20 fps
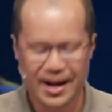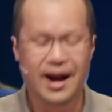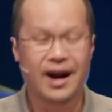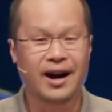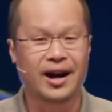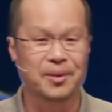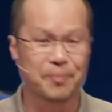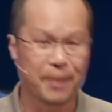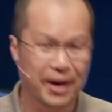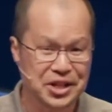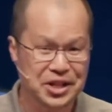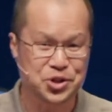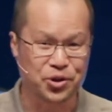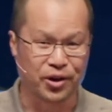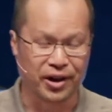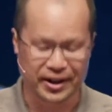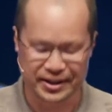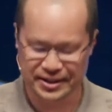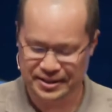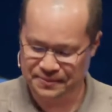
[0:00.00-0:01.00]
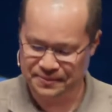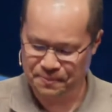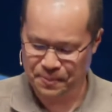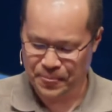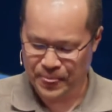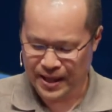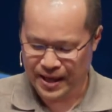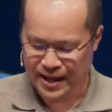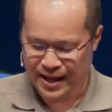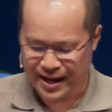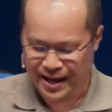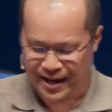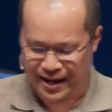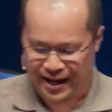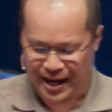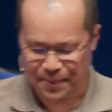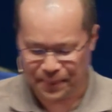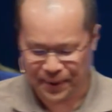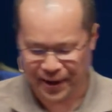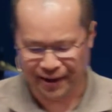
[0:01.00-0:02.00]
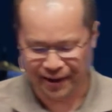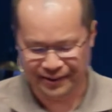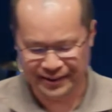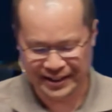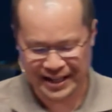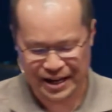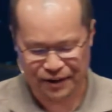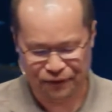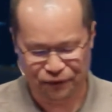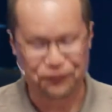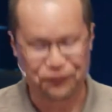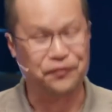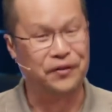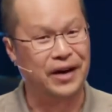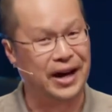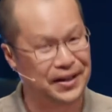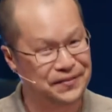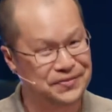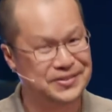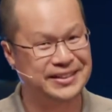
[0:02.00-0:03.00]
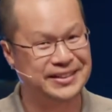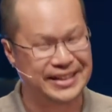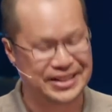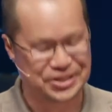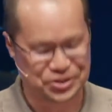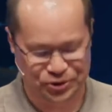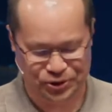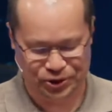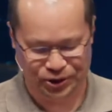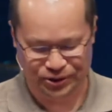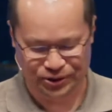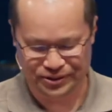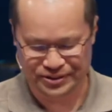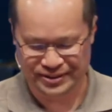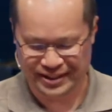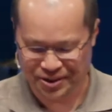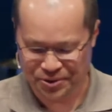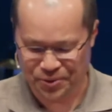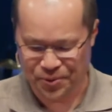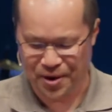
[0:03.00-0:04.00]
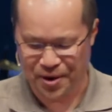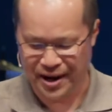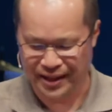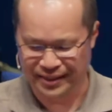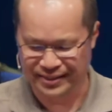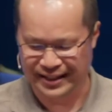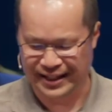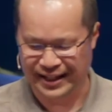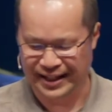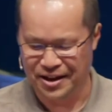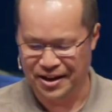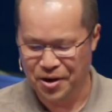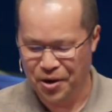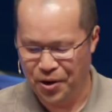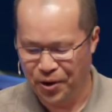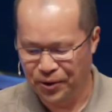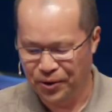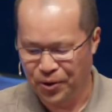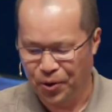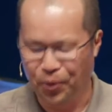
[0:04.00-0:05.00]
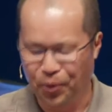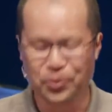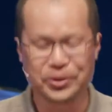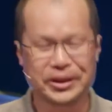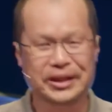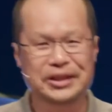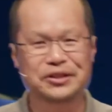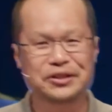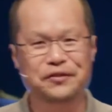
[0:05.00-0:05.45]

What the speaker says: On my truck, I proudly have 5 sea turtles, that Hawaiian thing, holding their